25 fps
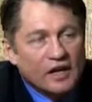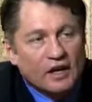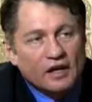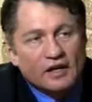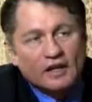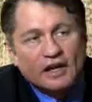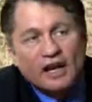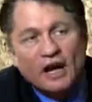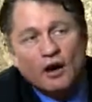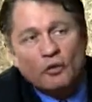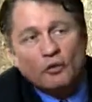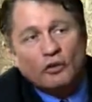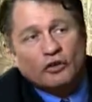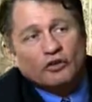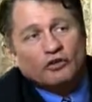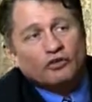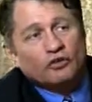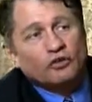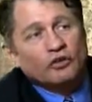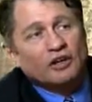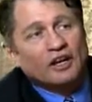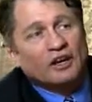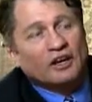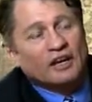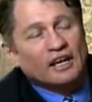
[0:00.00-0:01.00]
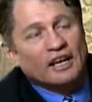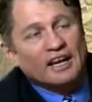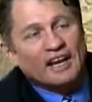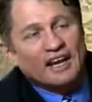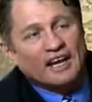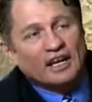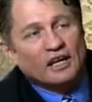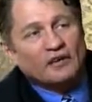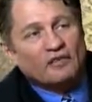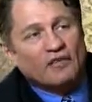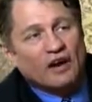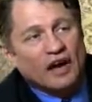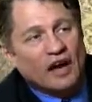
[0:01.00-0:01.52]
Now we shoot out a
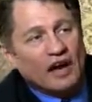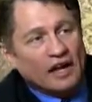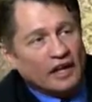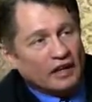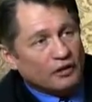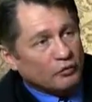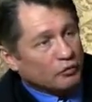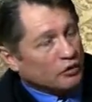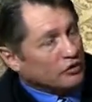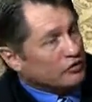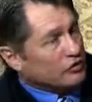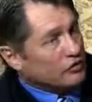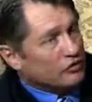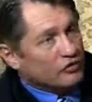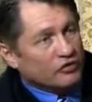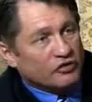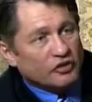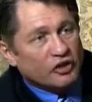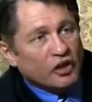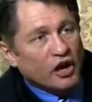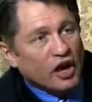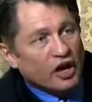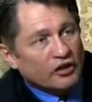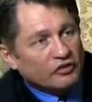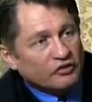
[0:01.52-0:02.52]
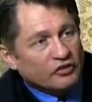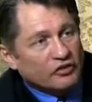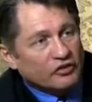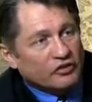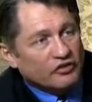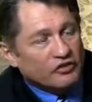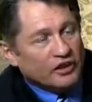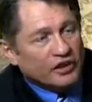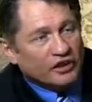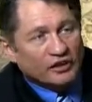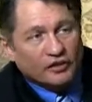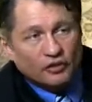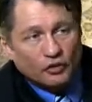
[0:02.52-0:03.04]
negative ion, which is an oxygen
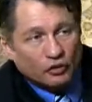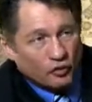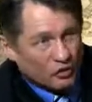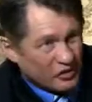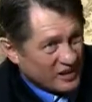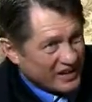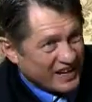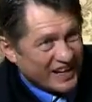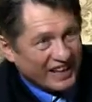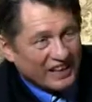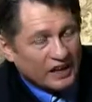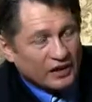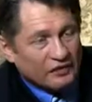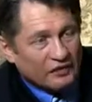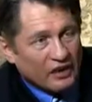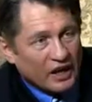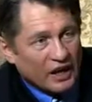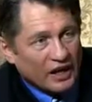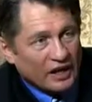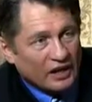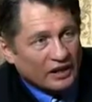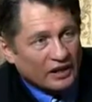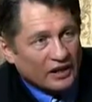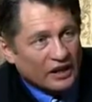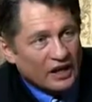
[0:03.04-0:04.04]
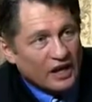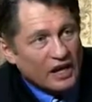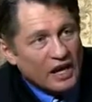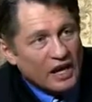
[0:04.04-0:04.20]
singlet or a negative ion,